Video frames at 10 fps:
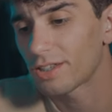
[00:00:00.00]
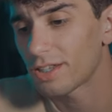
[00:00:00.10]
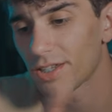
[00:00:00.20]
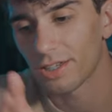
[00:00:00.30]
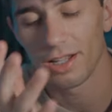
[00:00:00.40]
And
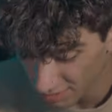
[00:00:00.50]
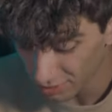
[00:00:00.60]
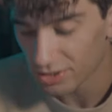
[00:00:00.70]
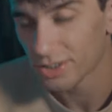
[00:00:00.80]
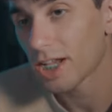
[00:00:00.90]
they, you
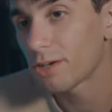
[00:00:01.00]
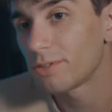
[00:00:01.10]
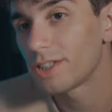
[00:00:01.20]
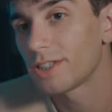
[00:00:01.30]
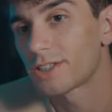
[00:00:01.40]
know, because
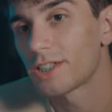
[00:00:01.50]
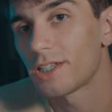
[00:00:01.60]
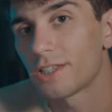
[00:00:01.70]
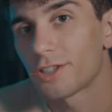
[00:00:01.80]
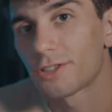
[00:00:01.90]
Tywin did
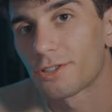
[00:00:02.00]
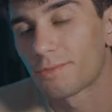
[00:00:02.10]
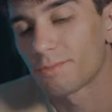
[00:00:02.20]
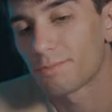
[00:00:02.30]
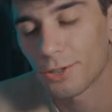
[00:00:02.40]
see this
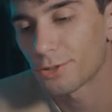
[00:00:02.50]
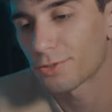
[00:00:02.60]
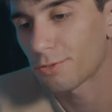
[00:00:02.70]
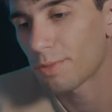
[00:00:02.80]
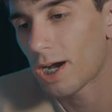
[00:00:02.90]

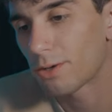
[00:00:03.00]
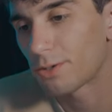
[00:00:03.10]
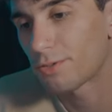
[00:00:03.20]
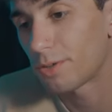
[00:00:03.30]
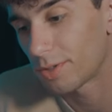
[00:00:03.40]
thirst for
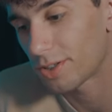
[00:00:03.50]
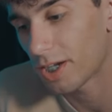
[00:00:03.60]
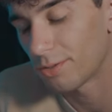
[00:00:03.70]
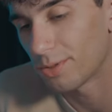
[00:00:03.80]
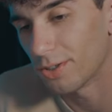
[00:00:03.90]
power from the
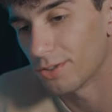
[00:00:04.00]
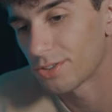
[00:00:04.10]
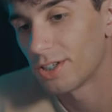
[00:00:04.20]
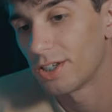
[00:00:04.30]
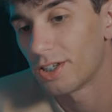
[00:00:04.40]

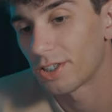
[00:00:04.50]
Tyrells